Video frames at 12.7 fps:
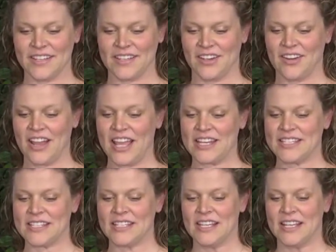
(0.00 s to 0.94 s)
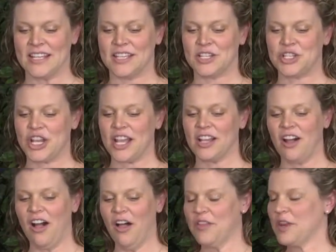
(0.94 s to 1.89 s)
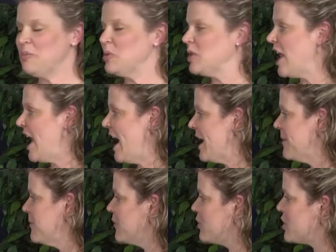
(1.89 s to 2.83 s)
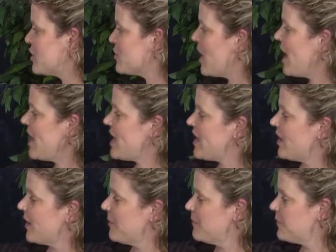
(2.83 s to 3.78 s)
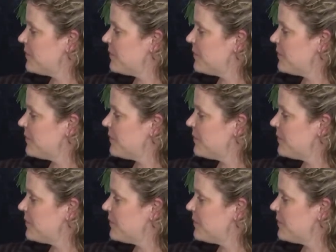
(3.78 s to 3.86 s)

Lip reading: All right, the check all that apply, which is right here.